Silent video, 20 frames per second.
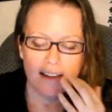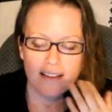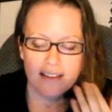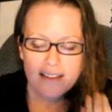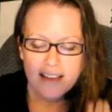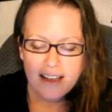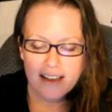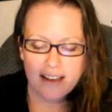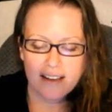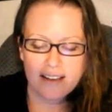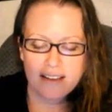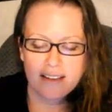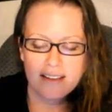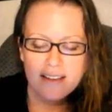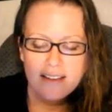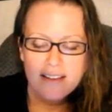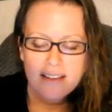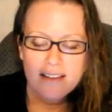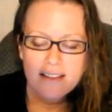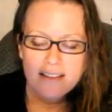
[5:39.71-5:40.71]

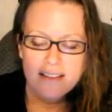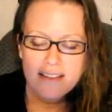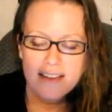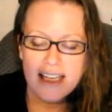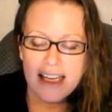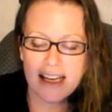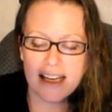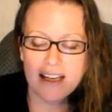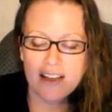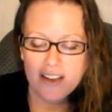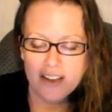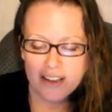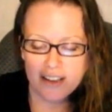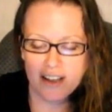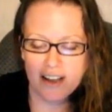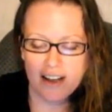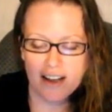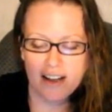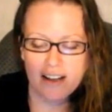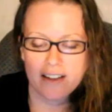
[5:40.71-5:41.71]
then they could
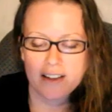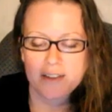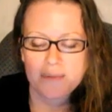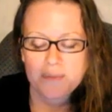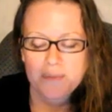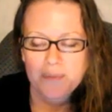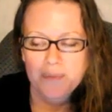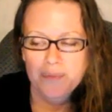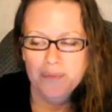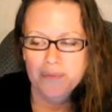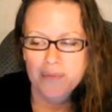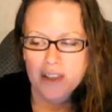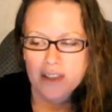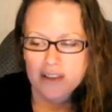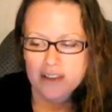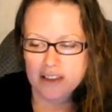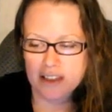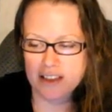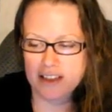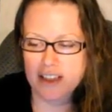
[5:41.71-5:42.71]
call
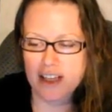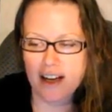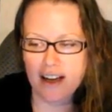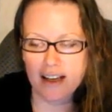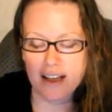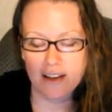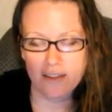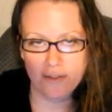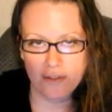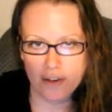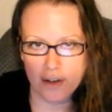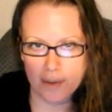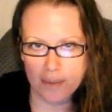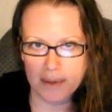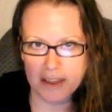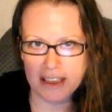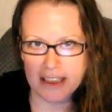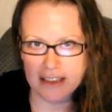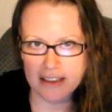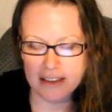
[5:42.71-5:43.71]
to talk
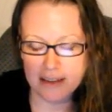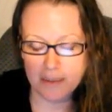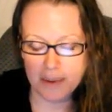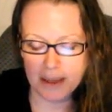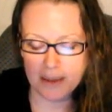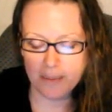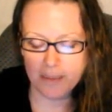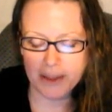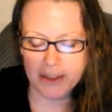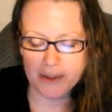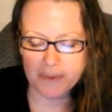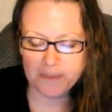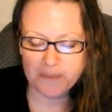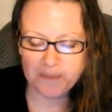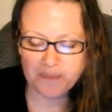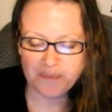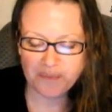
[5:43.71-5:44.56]
informally to people.